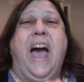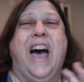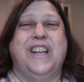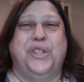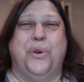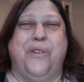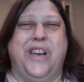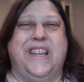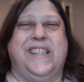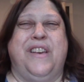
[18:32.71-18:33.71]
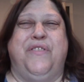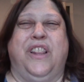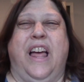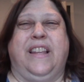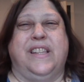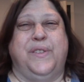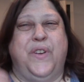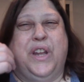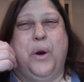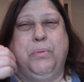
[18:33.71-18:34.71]
As always, if you like this
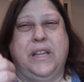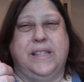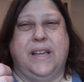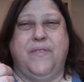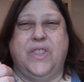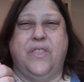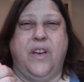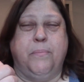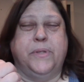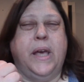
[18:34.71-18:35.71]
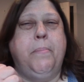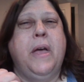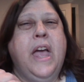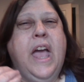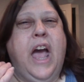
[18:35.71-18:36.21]
video, please give it the thumbs up.